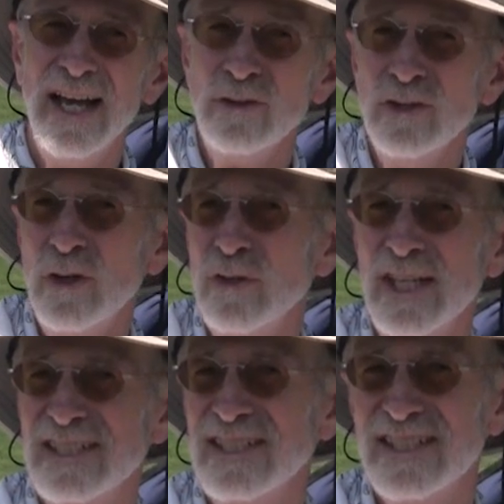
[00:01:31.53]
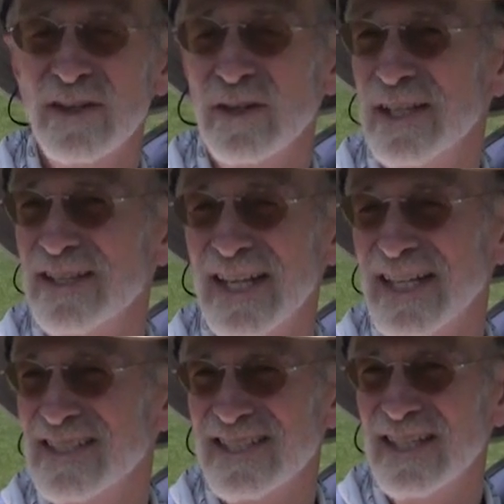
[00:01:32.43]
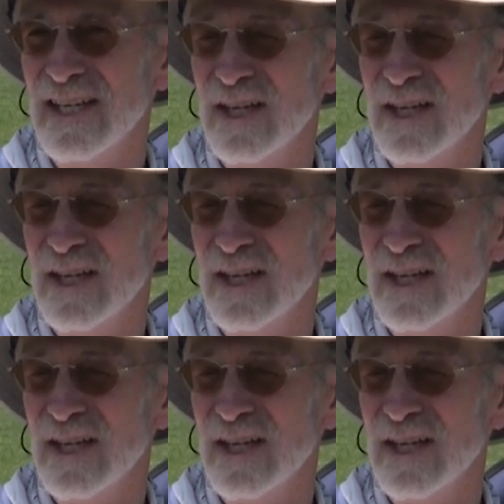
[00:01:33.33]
I don't know necessarily that it's